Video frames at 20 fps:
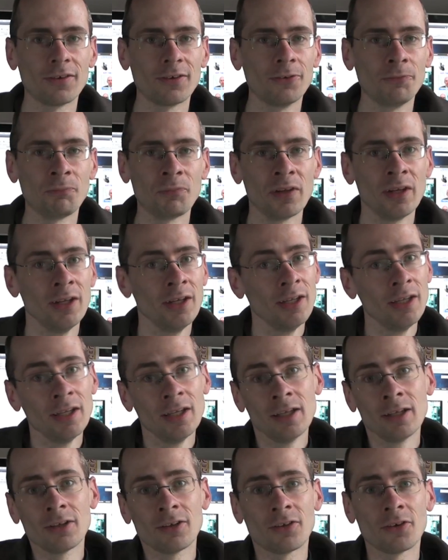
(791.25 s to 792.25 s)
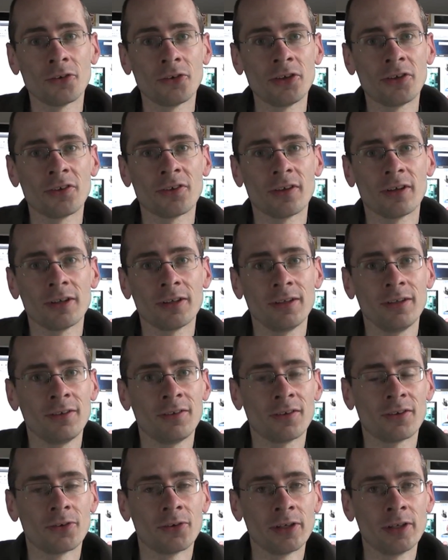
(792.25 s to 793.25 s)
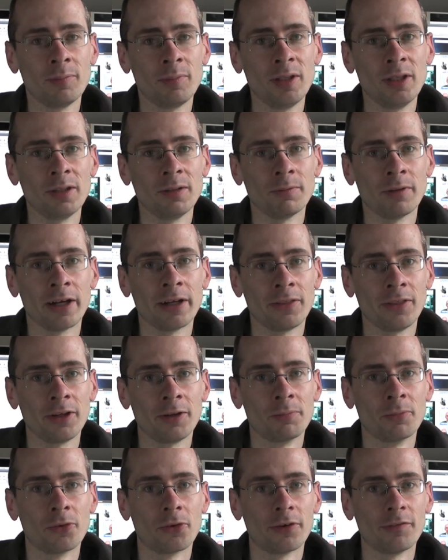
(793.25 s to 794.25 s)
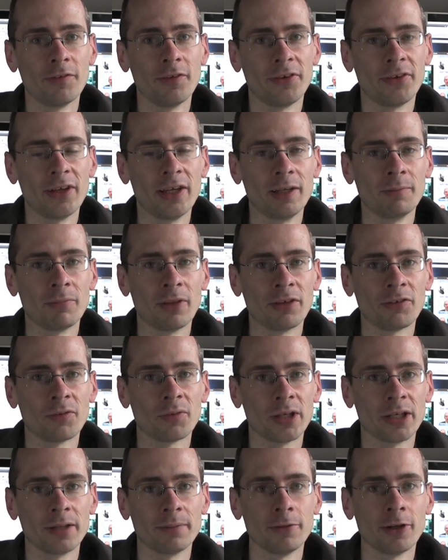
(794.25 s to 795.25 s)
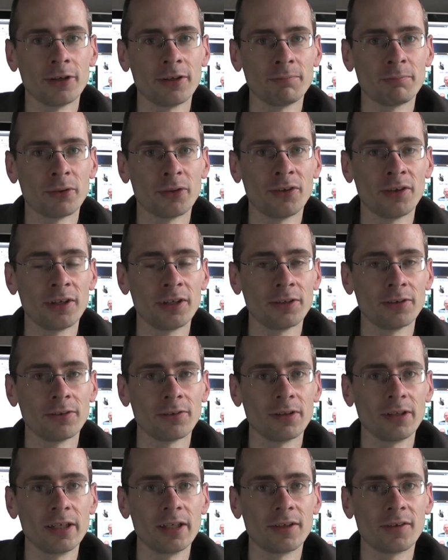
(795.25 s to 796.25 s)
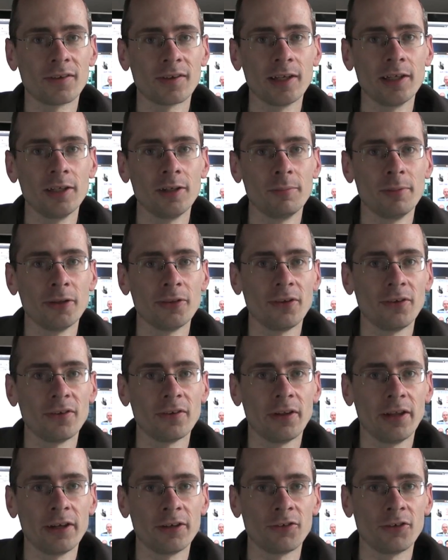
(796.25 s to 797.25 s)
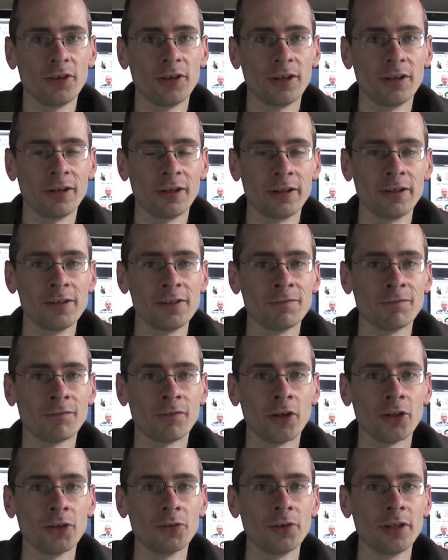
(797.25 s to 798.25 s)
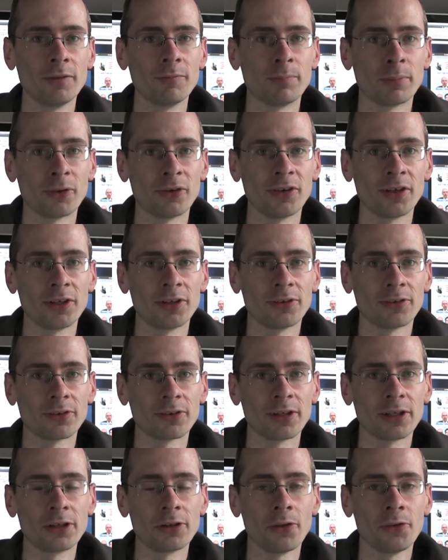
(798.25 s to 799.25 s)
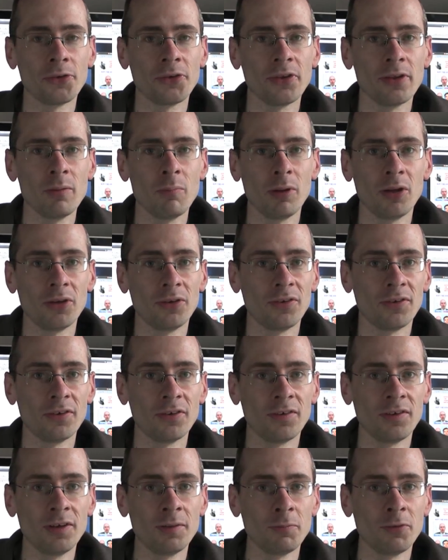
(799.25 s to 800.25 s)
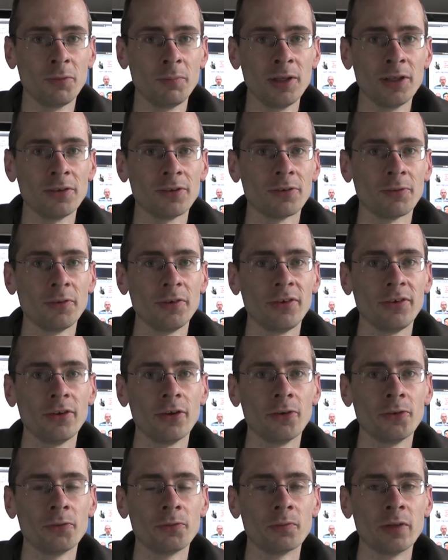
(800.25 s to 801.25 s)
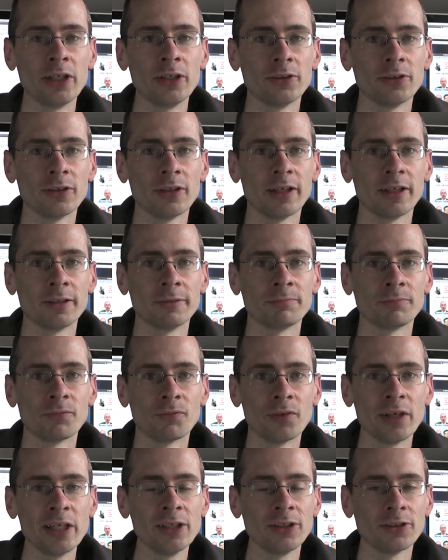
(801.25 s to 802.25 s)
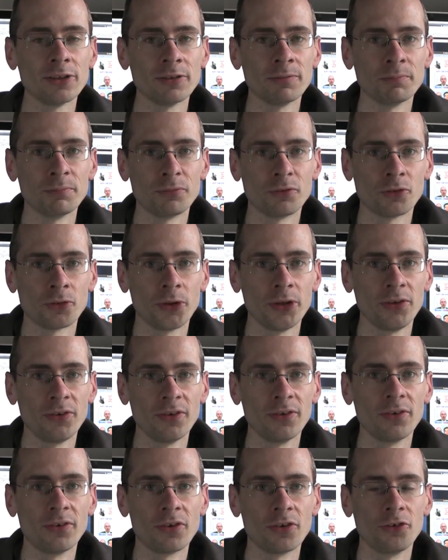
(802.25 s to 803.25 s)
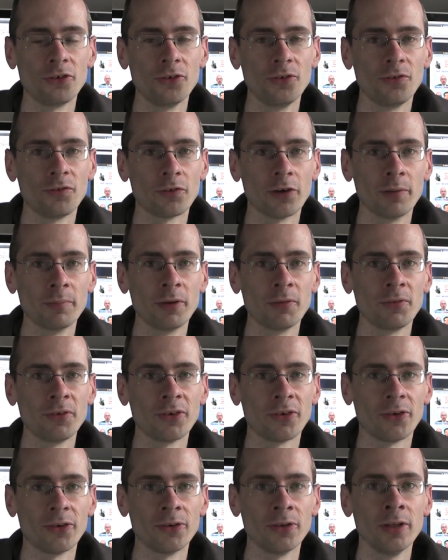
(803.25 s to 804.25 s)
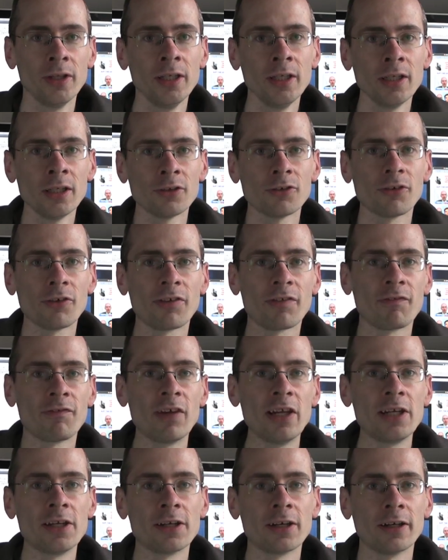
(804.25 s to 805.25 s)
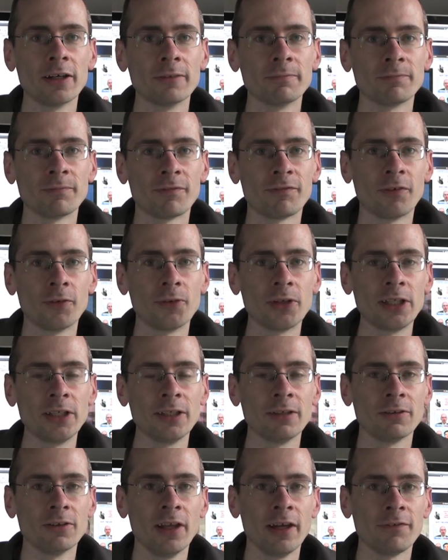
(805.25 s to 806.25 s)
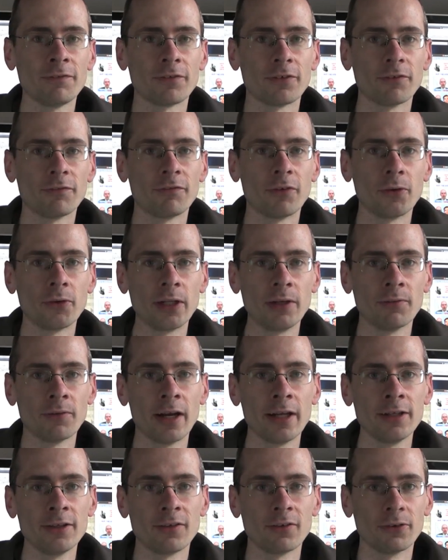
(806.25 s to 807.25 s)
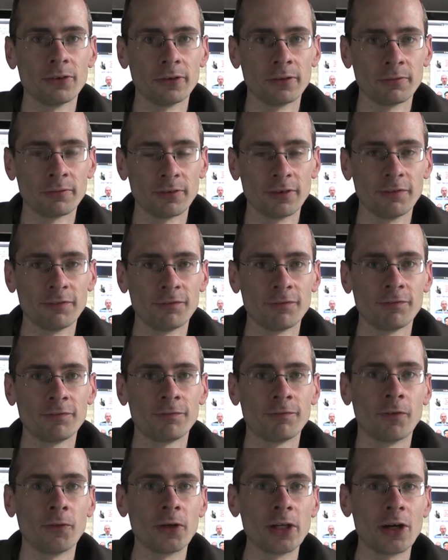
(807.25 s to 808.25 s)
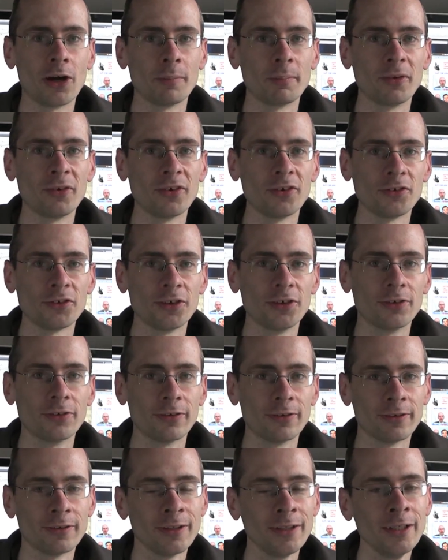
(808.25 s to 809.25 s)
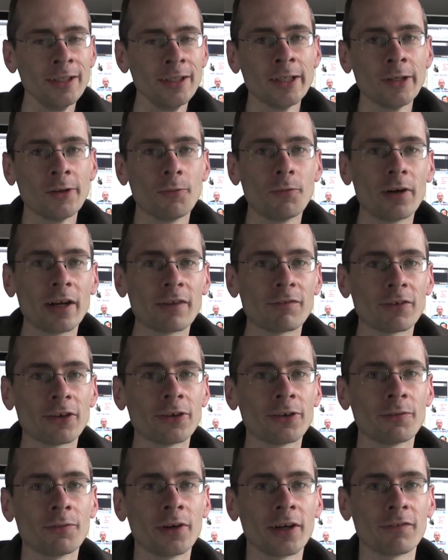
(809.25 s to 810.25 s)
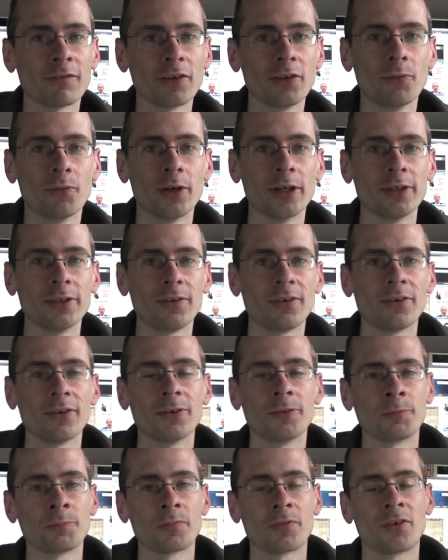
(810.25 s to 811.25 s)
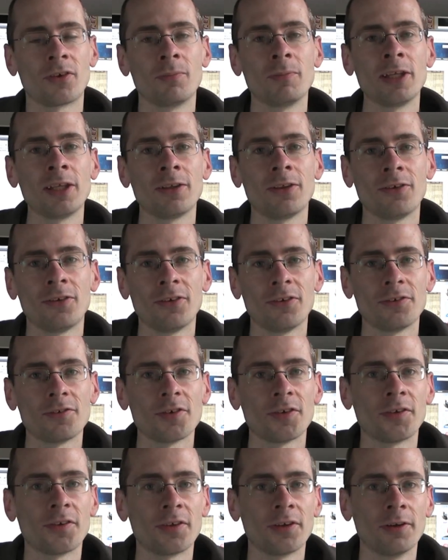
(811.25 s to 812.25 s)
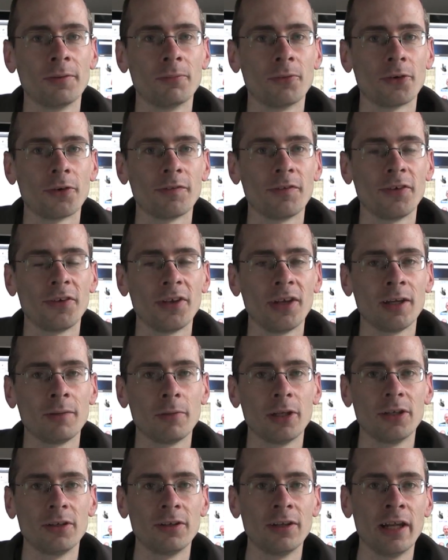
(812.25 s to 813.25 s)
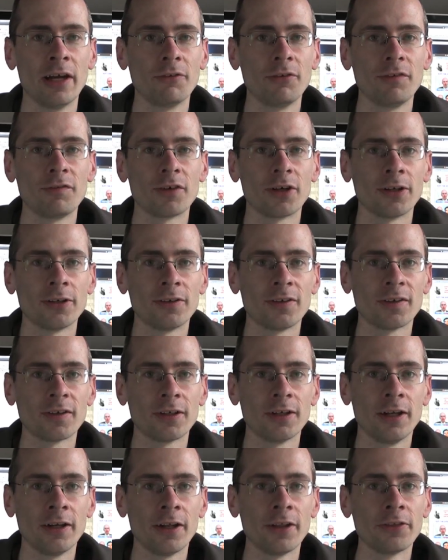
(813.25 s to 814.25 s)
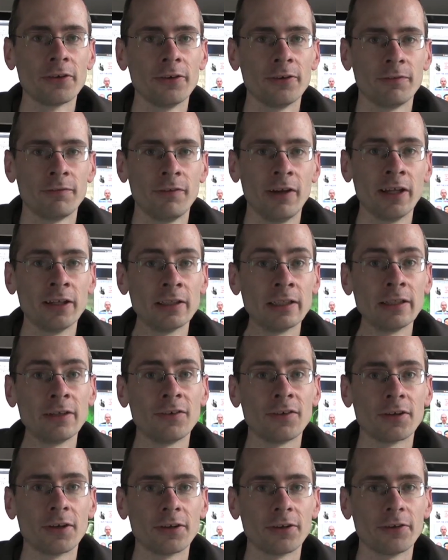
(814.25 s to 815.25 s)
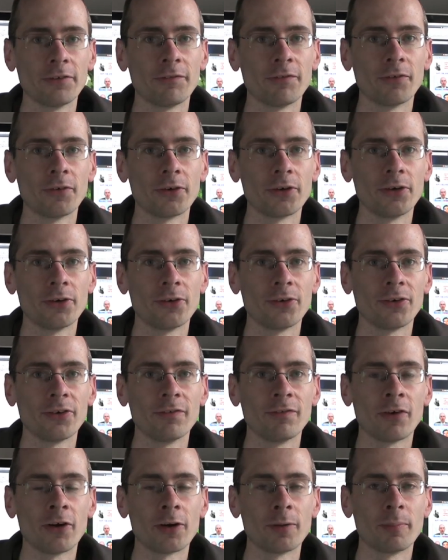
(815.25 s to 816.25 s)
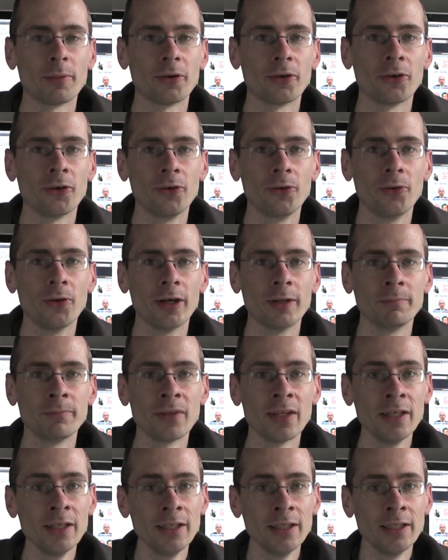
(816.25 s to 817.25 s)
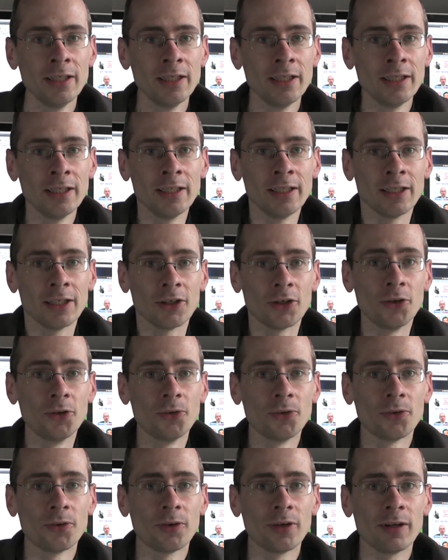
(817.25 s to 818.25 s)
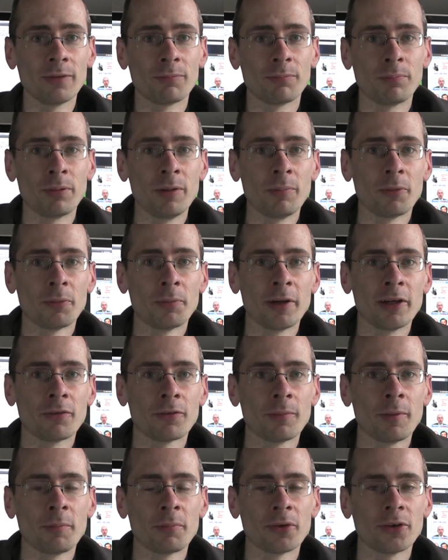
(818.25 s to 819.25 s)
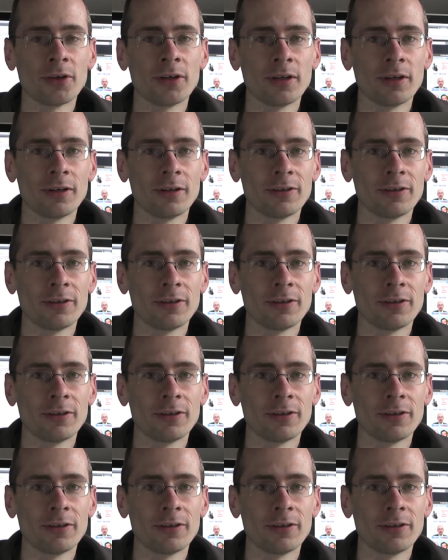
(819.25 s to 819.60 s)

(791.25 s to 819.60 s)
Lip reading: So it's going to be, I think, more of the same. That's why I'm not particularly excited about this election, and I didn't follow it particularly closely, because it seemed to me there was no real choices to choose from. It was all just fake, phony left or phony right or phony opposition or whatever you want. So to me, this is just more of the same. And now we've got at least another 4 years of Harper, who people might remember.